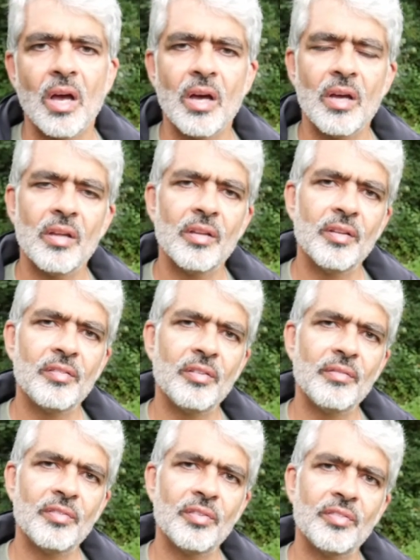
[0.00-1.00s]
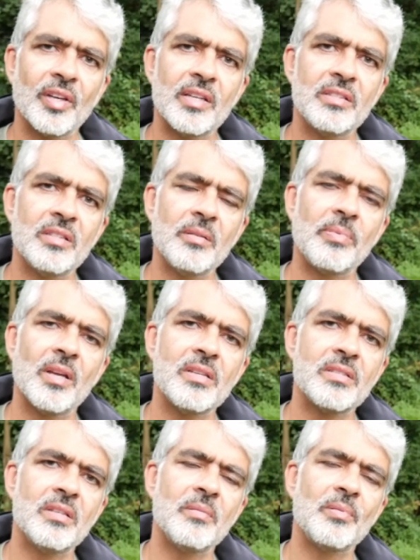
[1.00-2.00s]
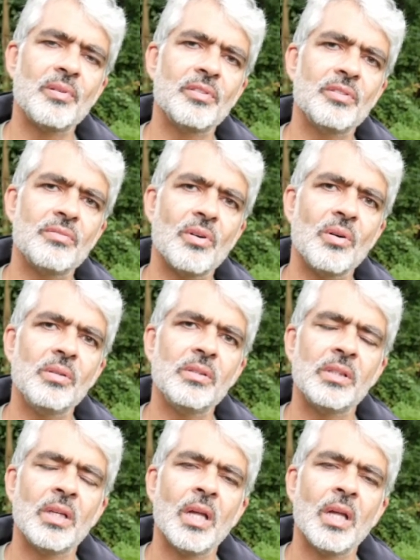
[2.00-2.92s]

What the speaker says: The civil society plays an important role,